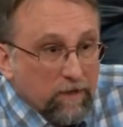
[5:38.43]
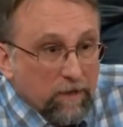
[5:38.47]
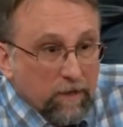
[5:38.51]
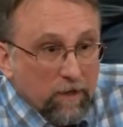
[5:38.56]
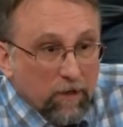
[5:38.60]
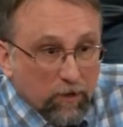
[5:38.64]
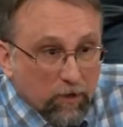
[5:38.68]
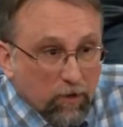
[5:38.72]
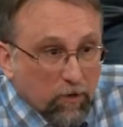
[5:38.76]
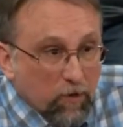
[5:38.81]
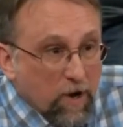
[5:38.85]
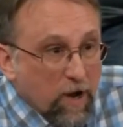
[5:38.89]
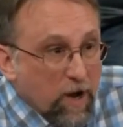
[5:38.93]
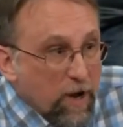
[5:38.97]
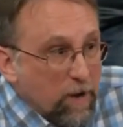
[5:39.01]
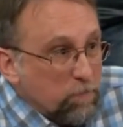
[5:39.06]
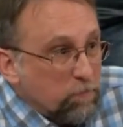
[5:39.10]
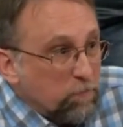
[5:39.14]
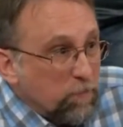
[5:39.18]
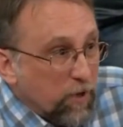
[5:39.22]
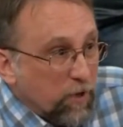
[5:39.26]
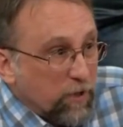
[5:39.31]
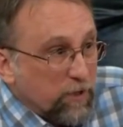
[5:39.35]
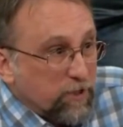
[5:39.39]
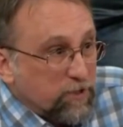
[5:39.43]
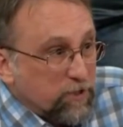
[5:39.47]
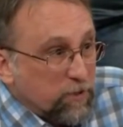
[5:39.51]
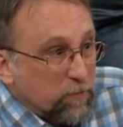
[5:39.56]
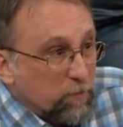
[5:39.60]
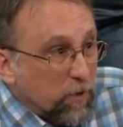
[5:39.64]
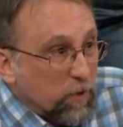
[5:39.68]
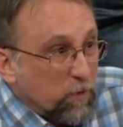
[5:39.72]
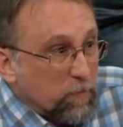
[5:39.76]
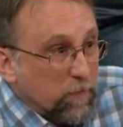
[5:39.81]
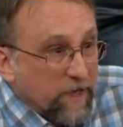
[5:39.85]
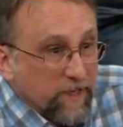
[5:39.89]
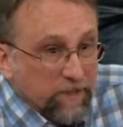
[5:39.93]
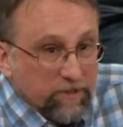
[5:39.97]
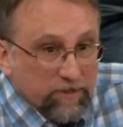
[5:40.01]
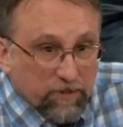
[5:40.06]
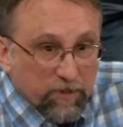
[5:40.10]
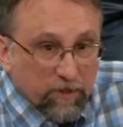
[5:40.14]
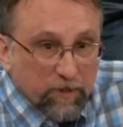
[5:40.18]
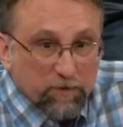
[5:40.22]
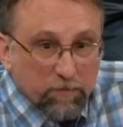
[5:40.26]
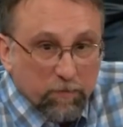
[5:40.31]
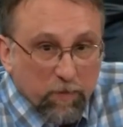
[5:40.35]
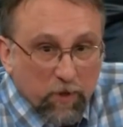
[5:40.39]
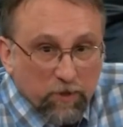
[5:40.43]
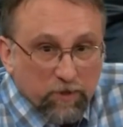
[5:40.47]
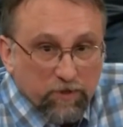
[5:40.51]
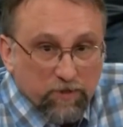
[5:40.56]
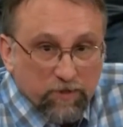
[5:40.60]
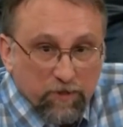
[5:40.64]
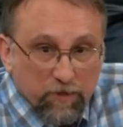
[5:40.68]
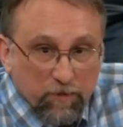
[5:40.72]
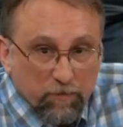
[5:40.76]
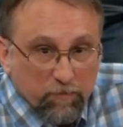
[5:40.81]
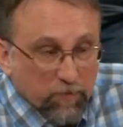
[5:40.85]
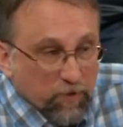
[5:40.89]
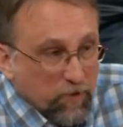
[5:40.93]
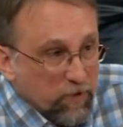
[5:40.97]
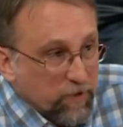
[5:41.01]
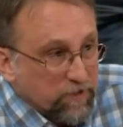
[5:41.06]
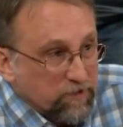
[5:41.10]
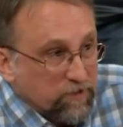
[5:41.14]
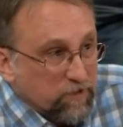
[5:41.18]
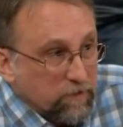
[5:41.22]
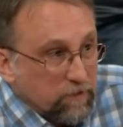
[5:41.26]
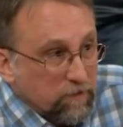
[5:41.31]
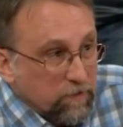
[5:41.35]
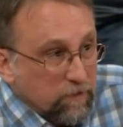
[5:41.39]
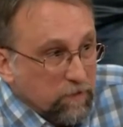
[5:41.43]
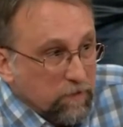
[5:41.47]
a crime punishable by 6 months in prison.